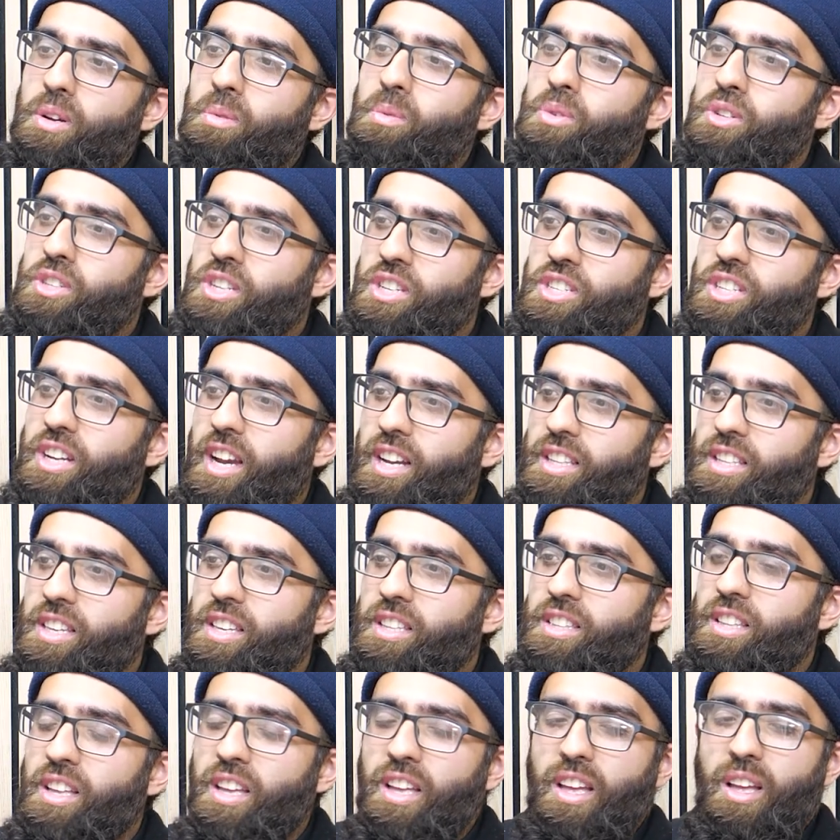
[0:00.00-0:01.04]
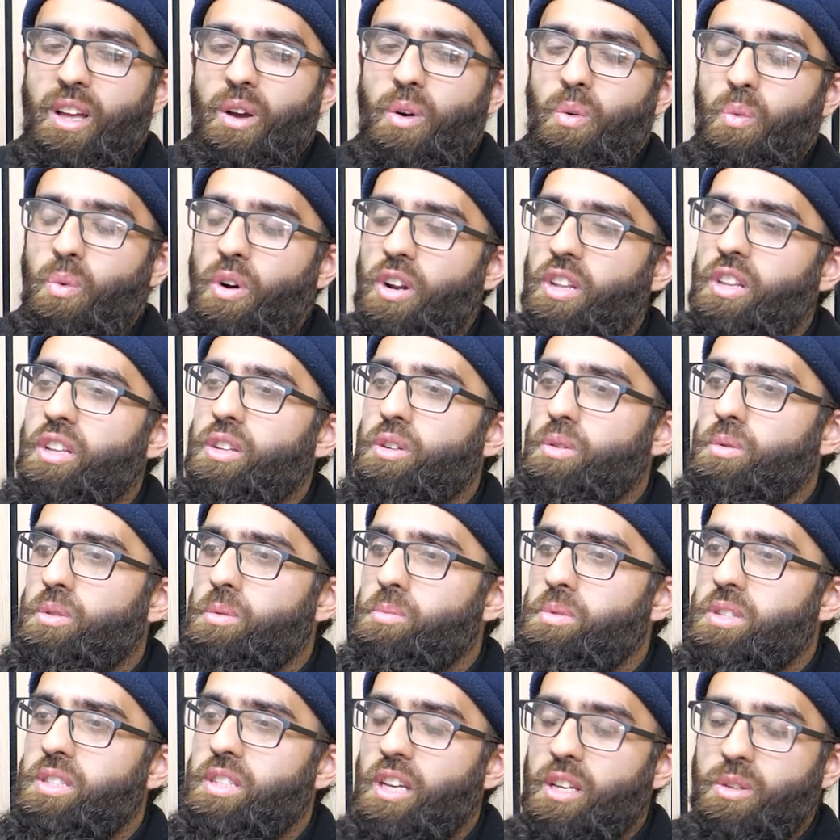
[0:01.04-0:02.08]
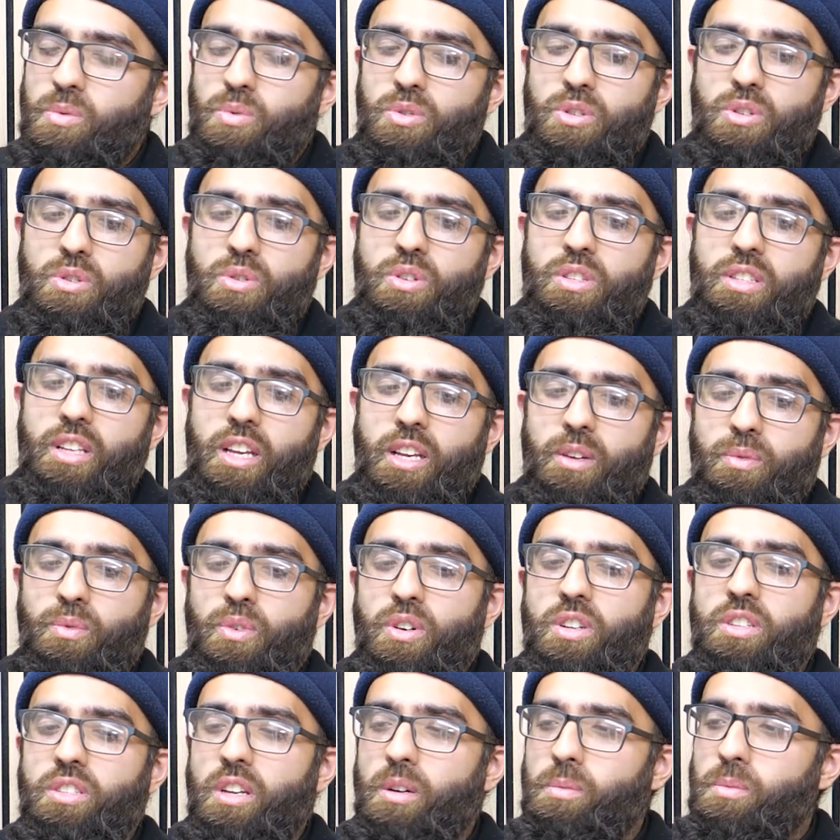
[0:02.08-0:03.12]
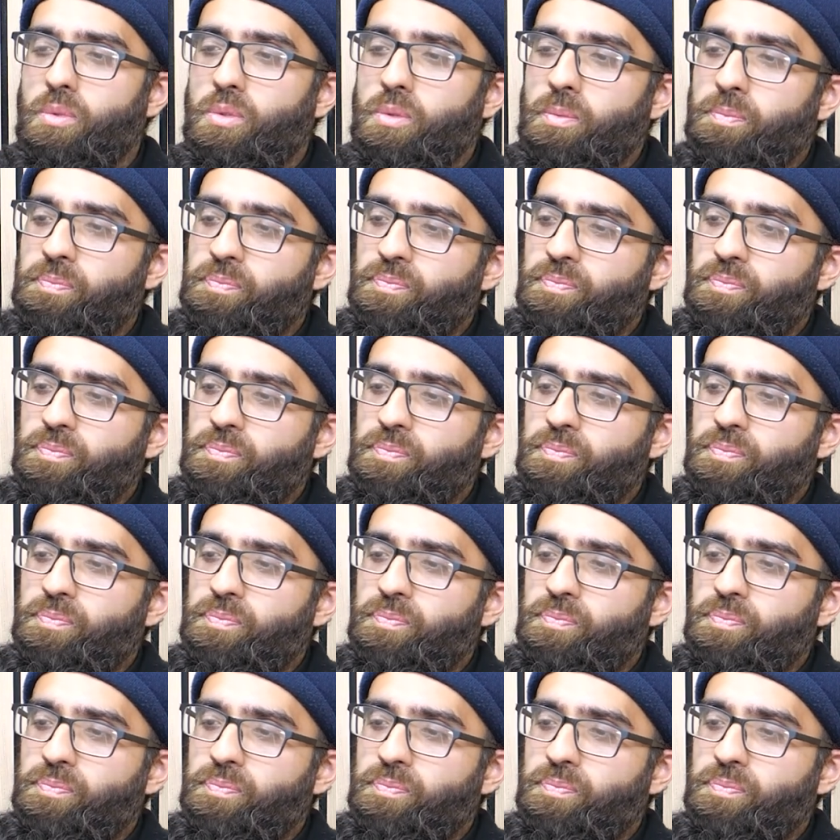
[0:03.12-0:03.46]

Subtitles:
When we're teaching hadith, one of the mistakes we do is, like, for example,